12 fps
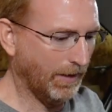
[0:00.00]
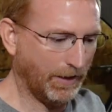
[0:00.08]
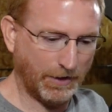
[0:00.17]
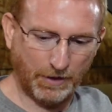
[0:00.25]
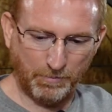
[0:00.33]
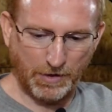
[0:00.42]

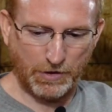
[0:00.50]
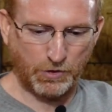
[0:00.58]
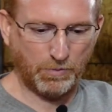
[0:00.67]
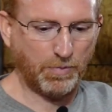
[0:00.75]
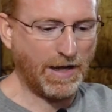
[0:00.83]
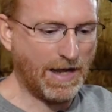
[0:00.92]
and then
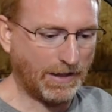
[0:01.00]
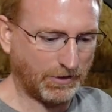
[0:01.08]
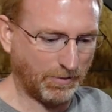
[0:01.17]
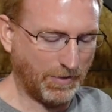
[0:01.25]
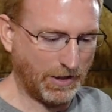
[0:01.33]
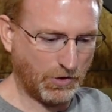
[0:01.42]
measured back
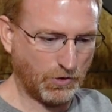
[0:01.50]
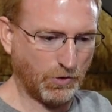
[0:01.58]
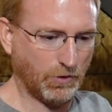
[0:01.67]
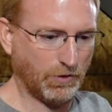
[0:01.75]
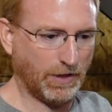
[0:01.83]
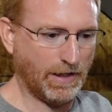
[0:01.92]
to make
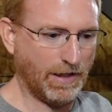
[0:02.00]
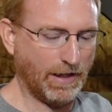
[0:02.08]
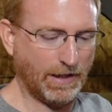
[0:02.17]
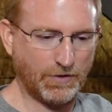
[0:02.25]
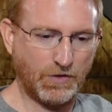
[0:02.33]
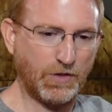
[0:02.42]
sure that I
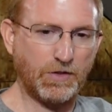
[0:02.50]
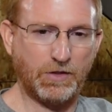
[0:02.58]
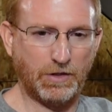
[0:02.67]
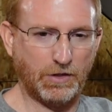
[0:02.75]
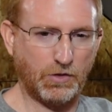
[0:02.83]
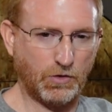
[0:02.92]
had
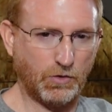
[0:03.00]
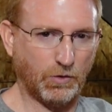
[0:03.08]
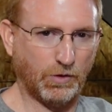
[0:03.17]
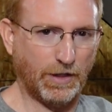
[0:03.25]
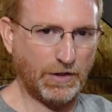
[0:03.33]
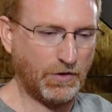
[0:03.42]
60 inches
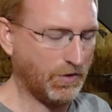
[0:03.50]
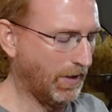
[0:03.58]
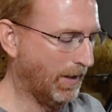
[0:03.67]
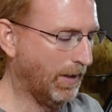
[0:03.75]
or less